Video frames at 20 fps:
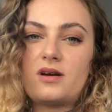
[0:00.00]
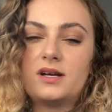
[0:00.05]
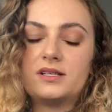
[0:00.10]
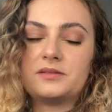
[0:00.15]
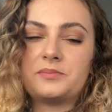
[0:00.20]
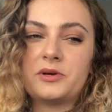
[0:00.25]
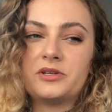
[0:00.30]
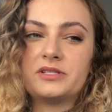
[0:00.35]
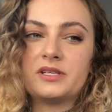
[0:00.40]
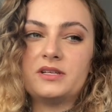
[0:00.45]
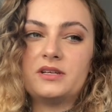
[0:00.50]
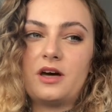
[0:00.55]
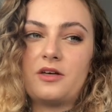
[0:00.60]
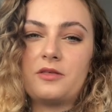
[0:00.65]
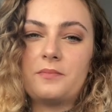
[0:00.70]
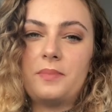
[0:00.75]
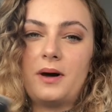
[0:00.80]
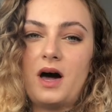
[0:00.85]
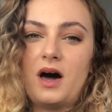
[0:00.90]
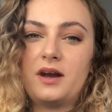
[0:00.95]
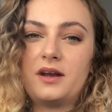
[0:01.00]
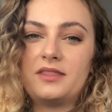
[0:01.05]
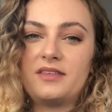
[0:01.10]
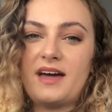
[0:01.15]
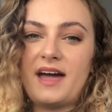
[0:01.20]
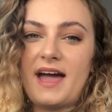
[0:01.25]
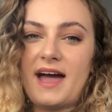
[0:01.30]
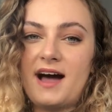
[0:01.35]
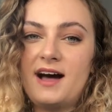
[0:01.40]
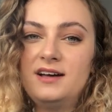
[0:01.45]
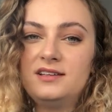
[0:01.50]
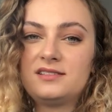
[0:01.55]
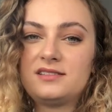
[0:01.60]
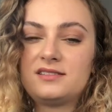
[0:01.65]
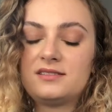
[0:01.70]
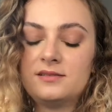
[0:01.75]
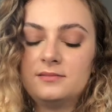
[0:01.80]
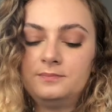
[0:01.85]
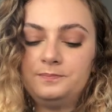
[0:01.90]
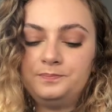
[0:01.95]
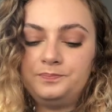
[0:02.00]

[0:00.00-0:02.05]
I suppose, another part of the house,